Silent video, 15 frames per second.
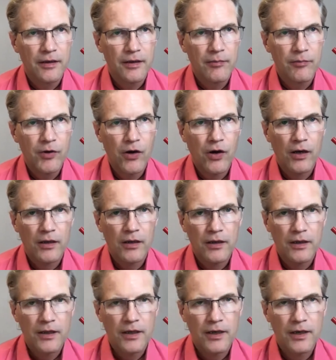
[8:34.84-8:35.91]
Bra.
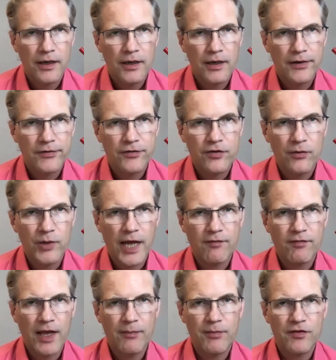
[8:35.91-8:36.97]
So what I've
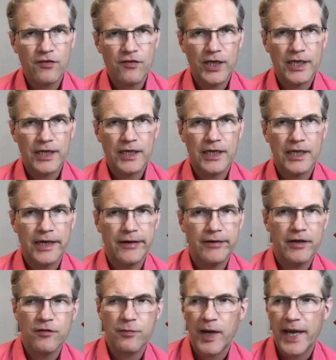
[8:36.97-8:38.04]
demonstrated here
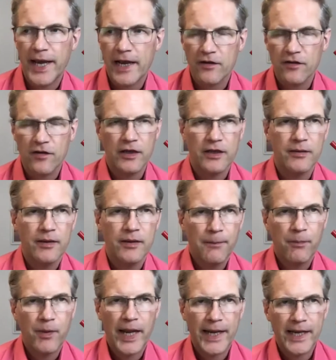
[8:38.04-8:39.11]
is by actually
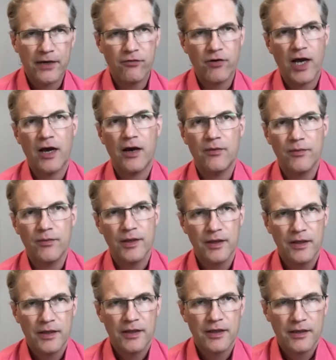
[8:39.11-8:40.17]
playing around
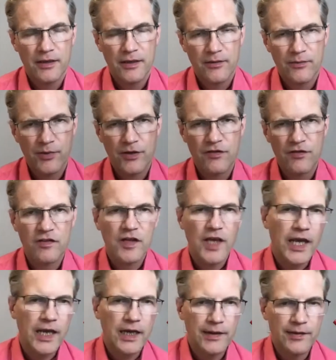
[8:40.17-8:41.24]
with a
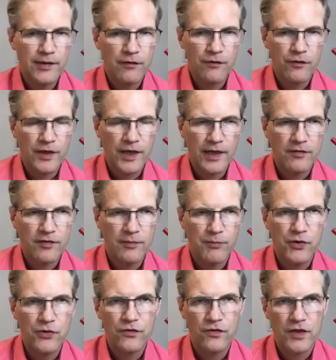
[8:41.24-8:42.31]
scale, in this case the
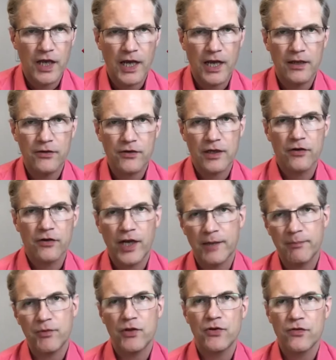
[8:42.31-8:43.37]
blues scale, you can create
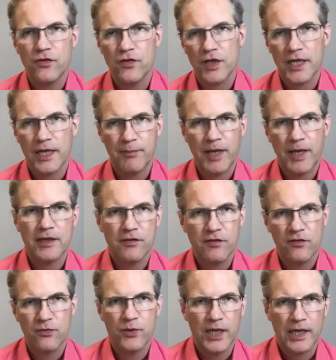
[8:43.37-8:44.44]
music and make it
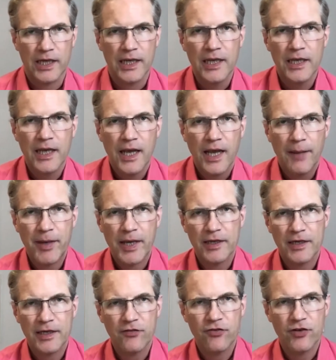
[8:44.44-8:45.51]
swing and make it
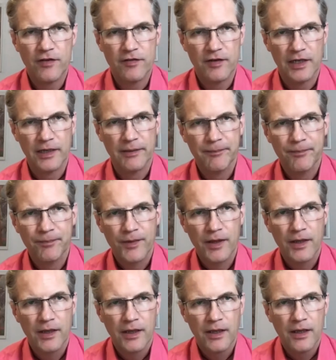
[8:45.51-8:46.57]
interesting
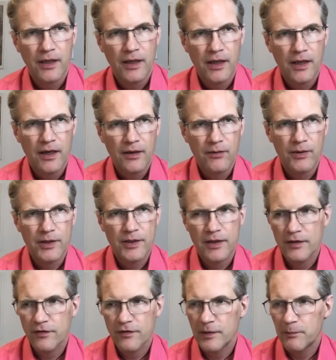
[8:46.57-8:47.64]
with
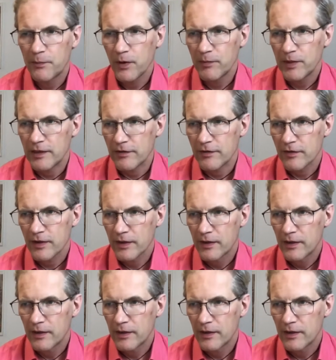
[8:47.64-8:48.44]
a simple means.